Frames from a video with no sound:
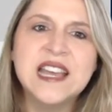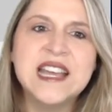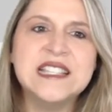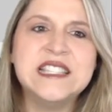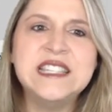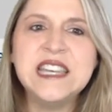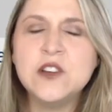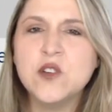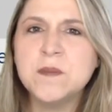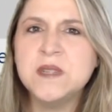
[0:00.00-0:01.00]
It's
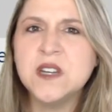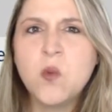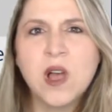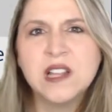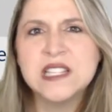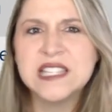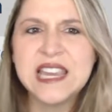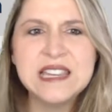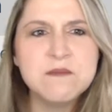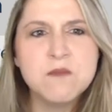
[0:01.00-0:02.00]
decrypted while it's
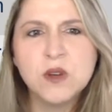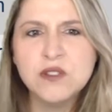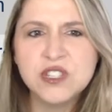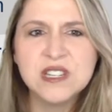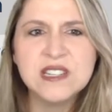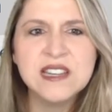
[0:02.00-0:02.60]
in motion